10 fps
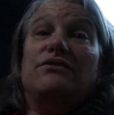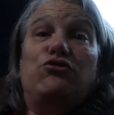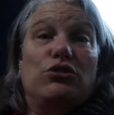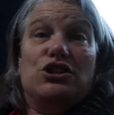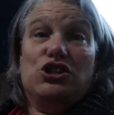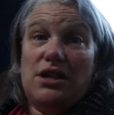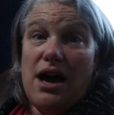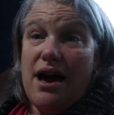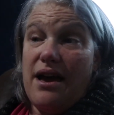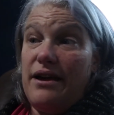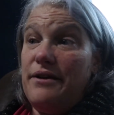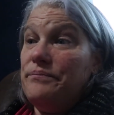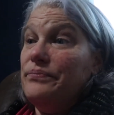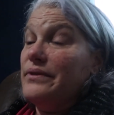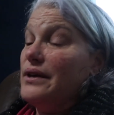for July.
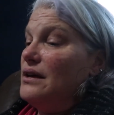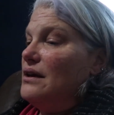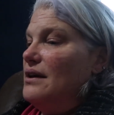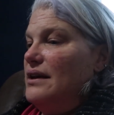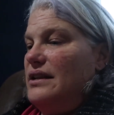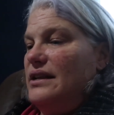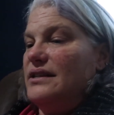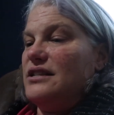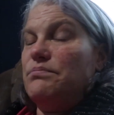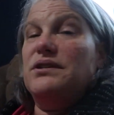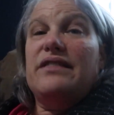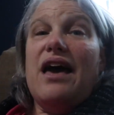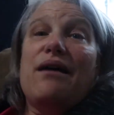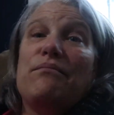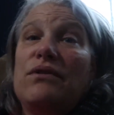And it's up to
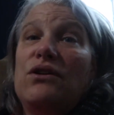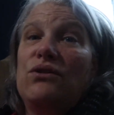them